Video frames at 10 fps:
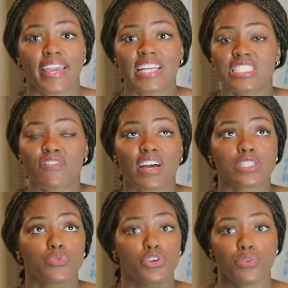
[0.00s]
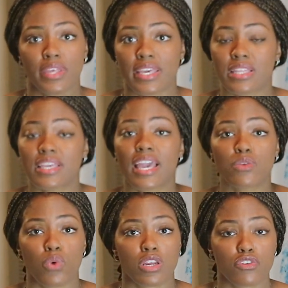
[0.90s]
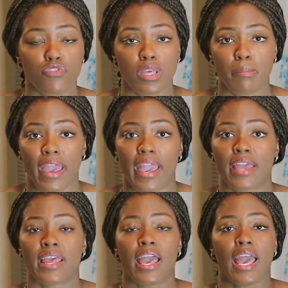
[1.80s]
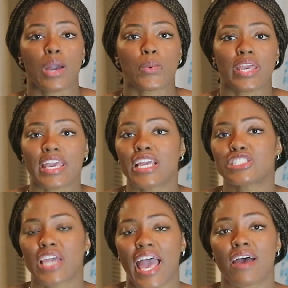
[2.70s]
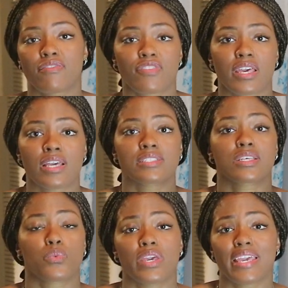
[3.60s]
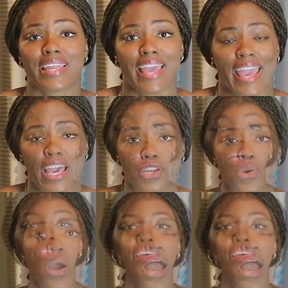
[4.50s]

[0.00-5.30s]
Each of us were uniquely and wonderfully made, and we each have things that we can handle.